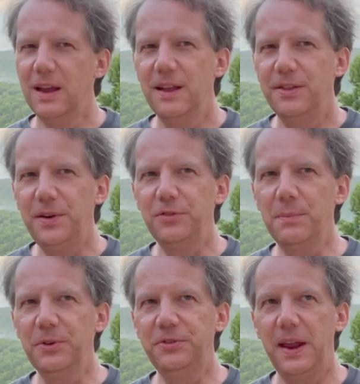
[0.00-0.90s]
there is
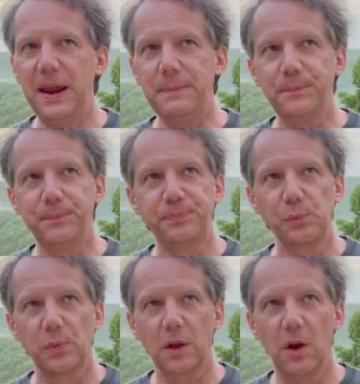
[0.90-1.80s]
almost a
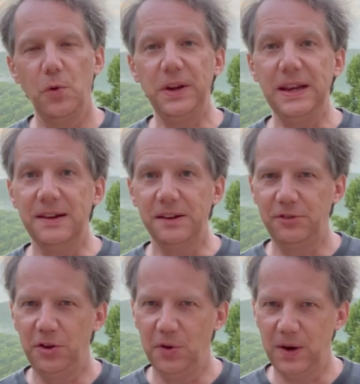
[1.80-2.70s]
oatiness
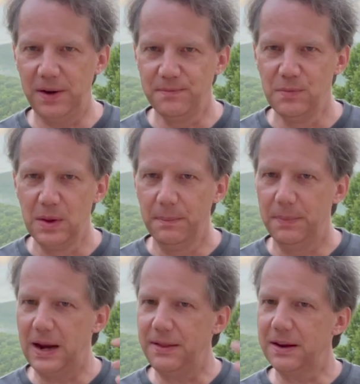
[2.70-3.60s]
to it.
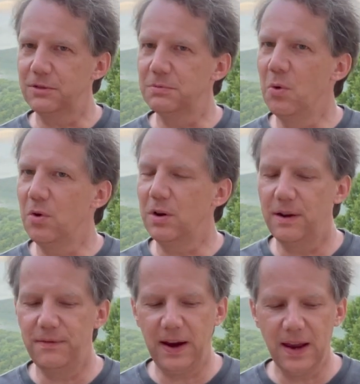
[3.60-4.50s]
But I think it's more
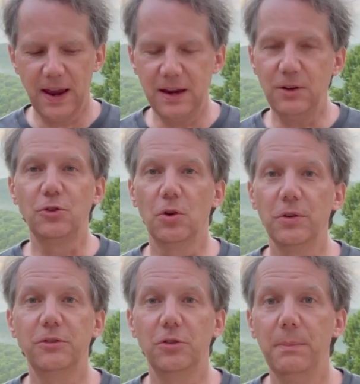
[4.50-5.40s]
of a, hey, you're
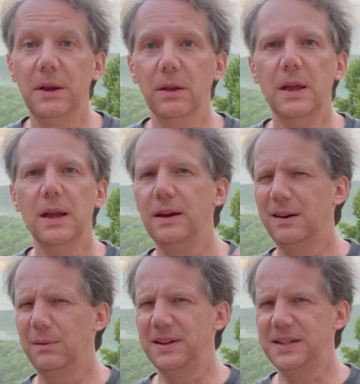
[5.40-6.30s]
told it's oatmeal. You're
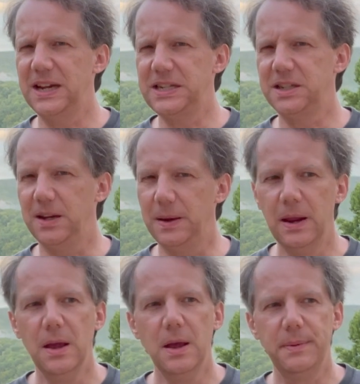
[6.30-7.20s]
not really tasting it.
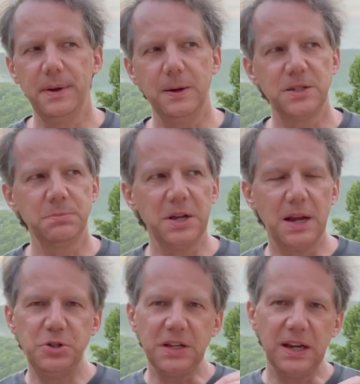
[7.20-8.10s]
But
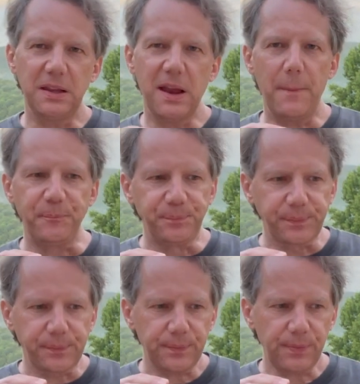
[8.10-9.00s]
sometimes you can get that
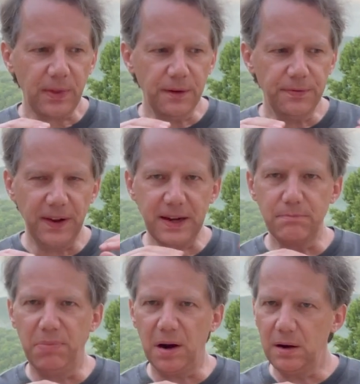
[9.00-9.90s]

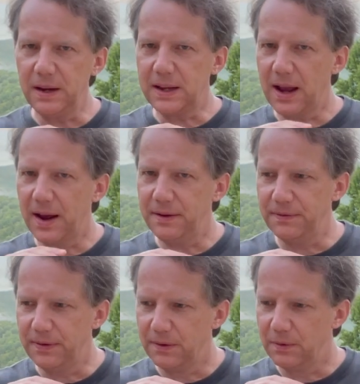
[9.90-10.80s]
flaked barley kind of
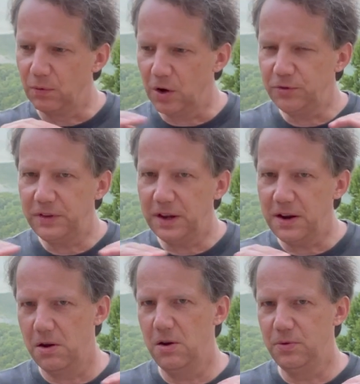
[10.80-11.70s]
roasted
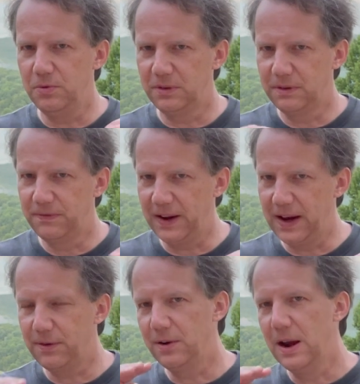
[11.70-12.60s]
oat
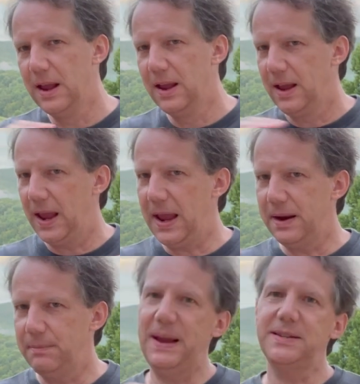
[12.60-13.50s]
flavor.
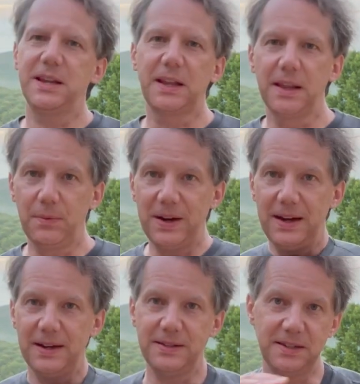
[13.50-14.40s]
And basically what it
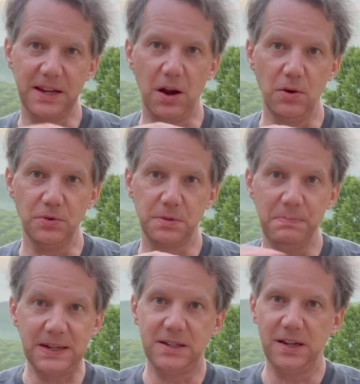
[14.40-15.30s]
is the oats
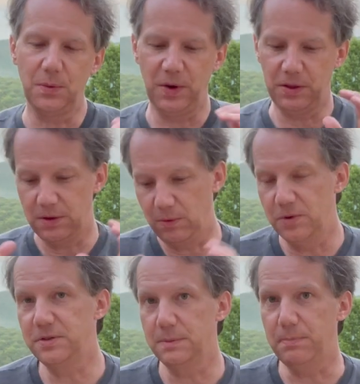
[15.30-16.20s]
mixing with the
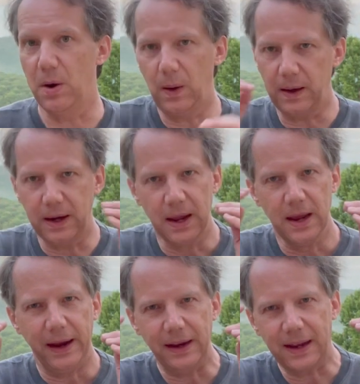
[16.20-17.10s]
roasted barley.
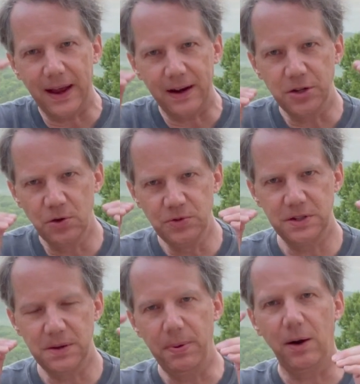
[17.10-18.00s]
And it kind of tones
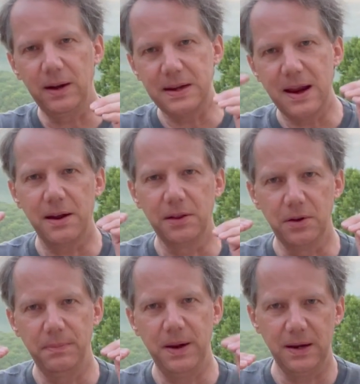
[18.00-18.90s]
the barley down a
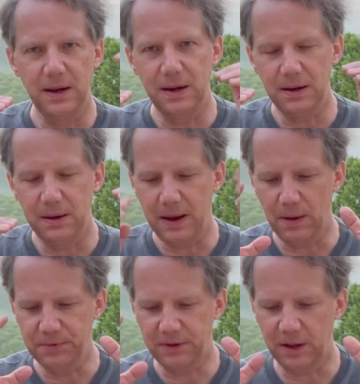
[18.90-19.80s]
little bit. And it
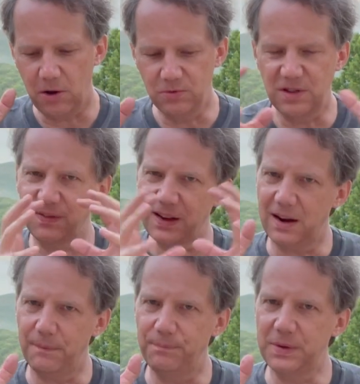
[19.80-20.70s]
helps the oats kind
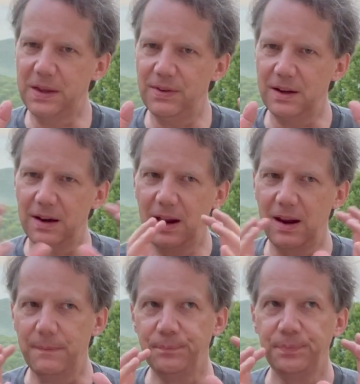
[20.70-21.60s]
of give it
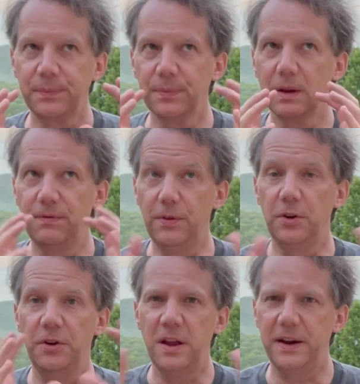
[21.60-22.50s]
a
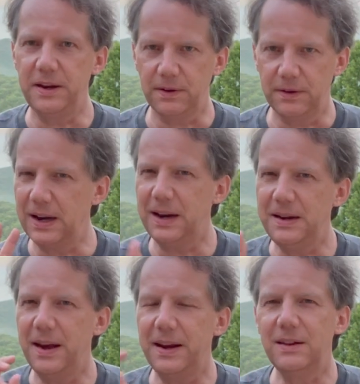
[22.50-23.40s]
fuller, nuttier. And
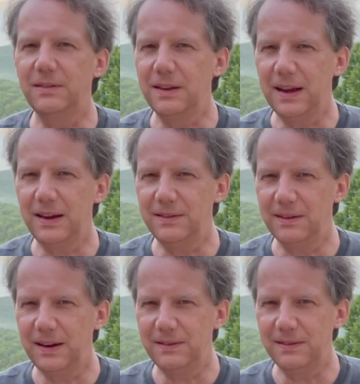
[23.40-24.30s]
nutty is
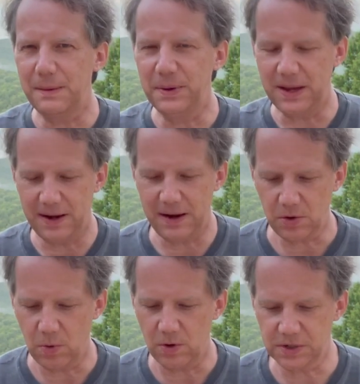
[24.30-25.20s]
put that in air
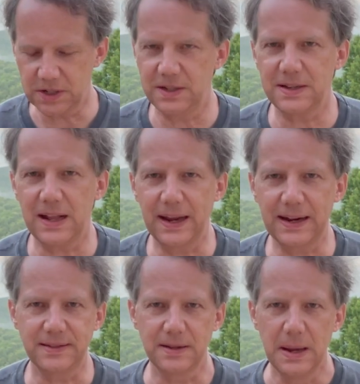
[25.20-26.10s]
quotes, because it's not like it's